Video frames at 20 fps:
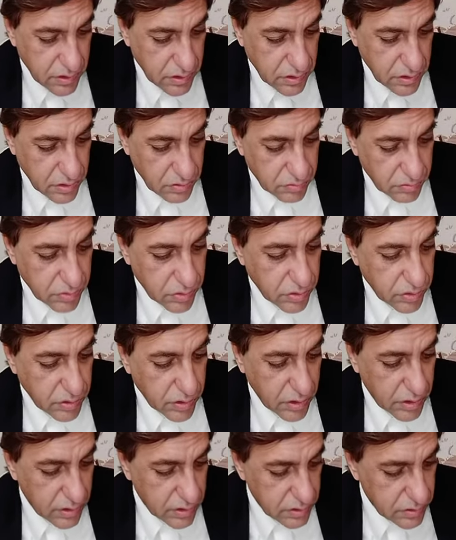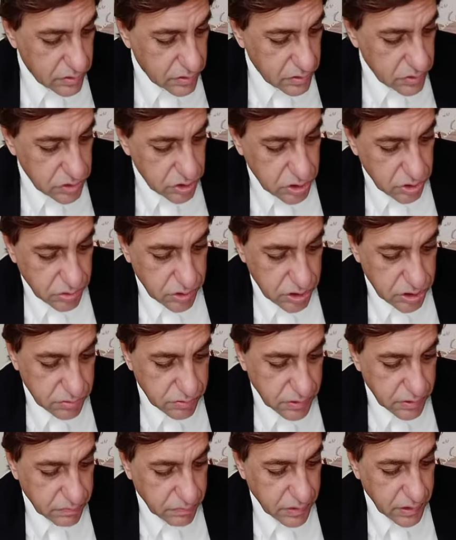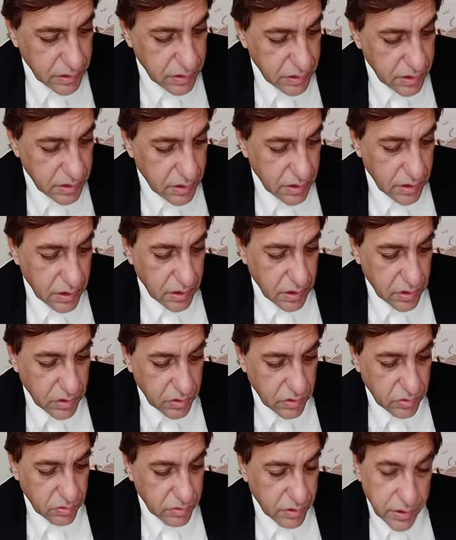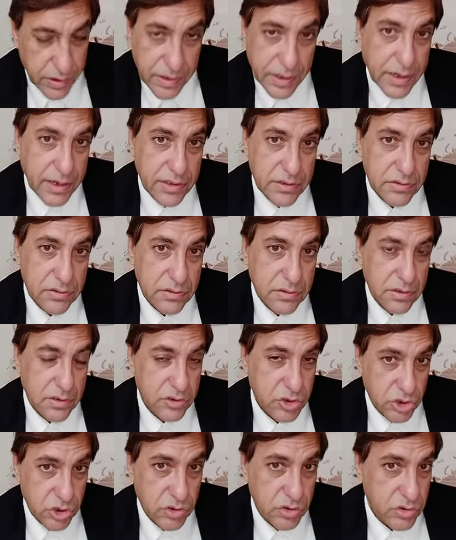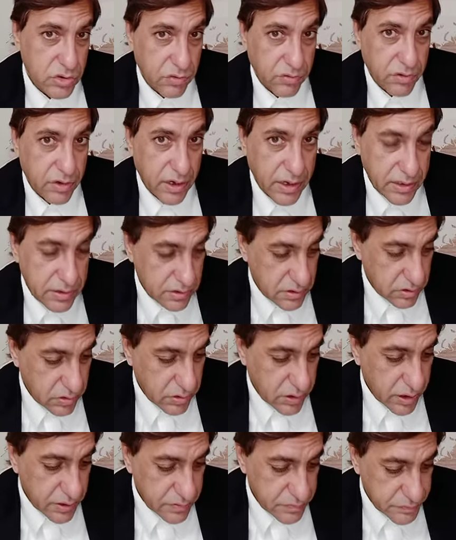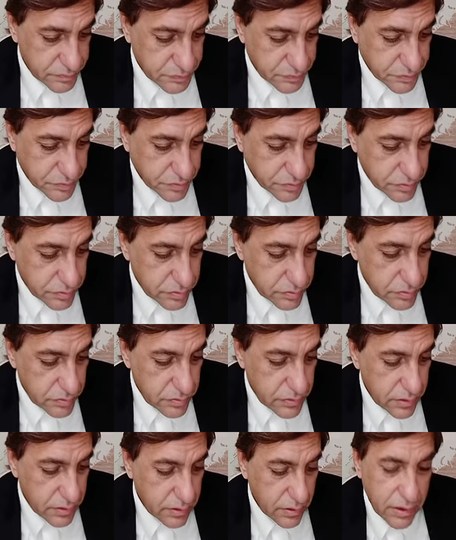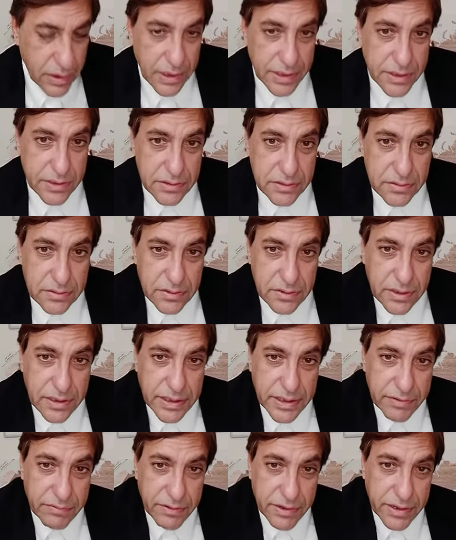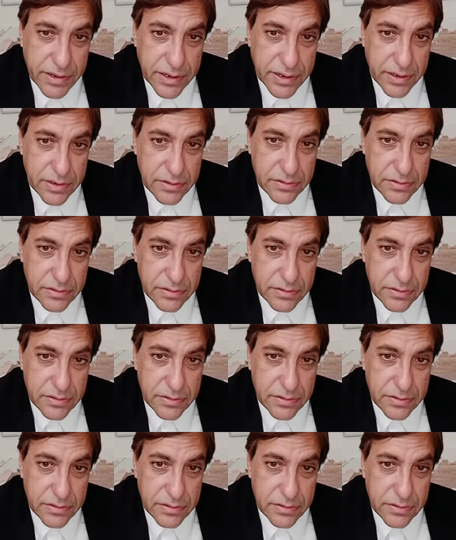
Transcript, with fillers: brutal Jewish people who were against the Church of Christ. Okay, let us read where it is.